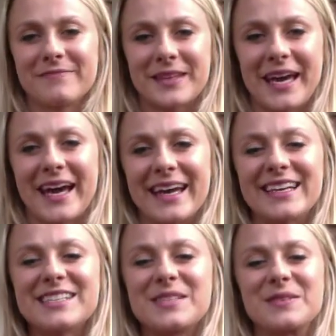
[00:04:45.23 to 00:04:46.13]

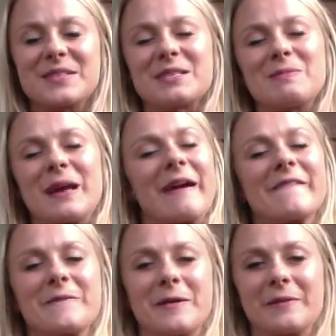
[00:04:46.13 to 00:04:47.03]
Okay, so just be
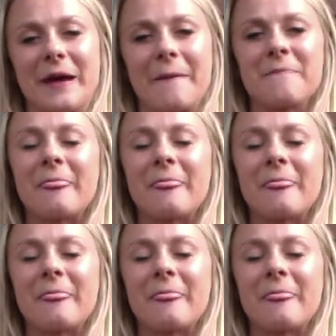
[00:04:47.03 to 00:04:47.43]
careful about that.